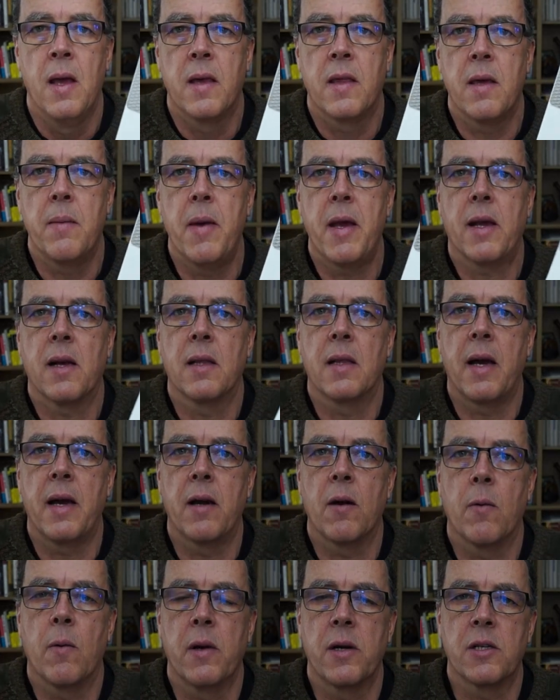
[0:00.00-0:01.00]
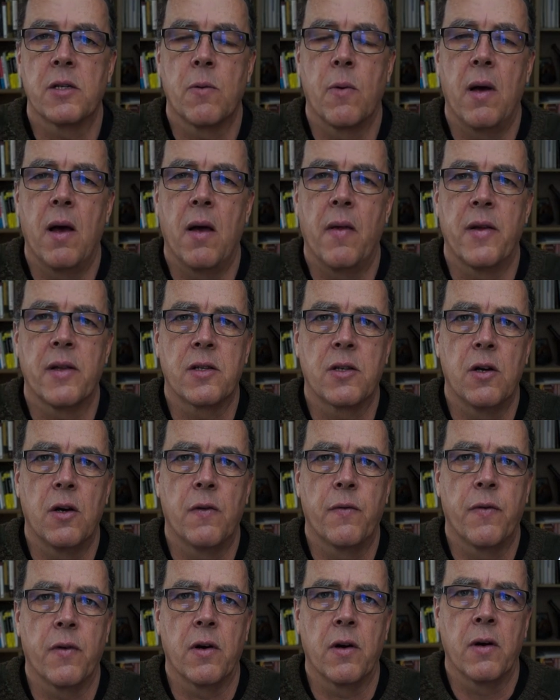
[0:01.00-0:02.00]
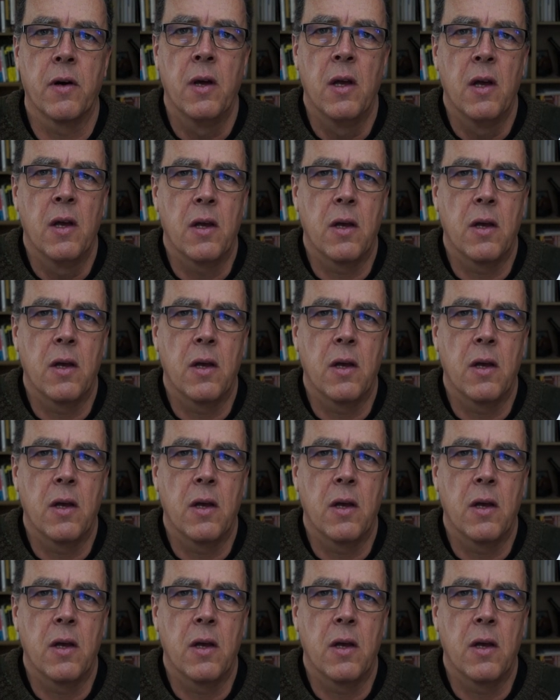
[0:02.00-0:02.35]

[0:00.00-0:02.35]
They make a lighter one as well that's good for,